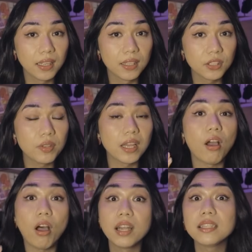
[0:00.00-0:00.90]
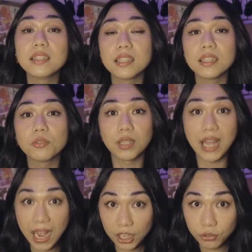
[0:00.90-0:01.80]
so that audiences will
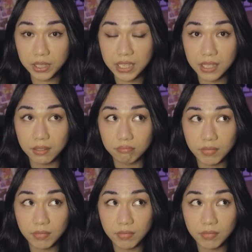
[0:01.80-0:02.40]
actually